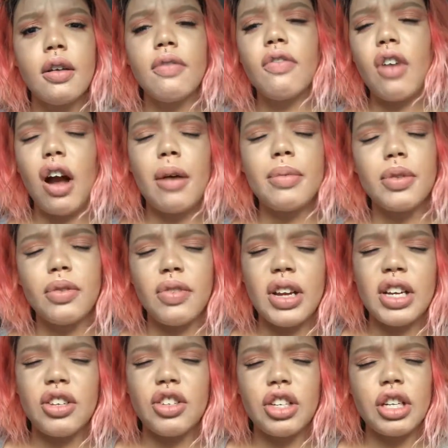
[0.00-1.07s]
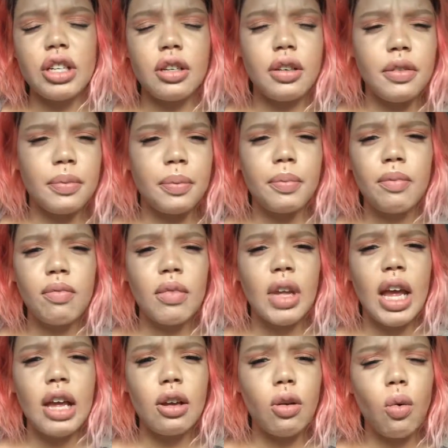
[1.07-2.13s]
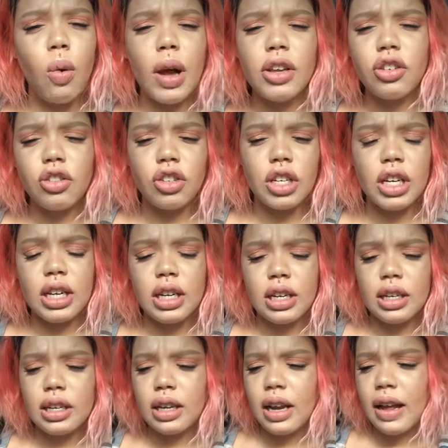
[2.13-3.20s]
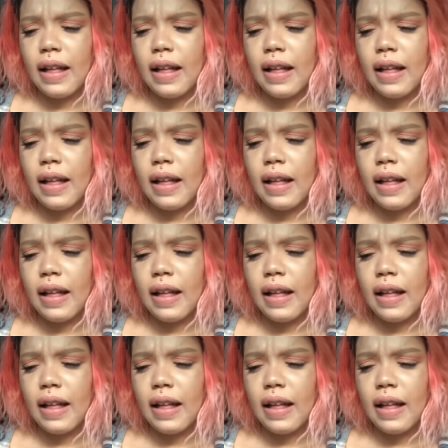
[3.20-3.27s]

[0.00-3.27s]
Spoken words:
for observation and questioned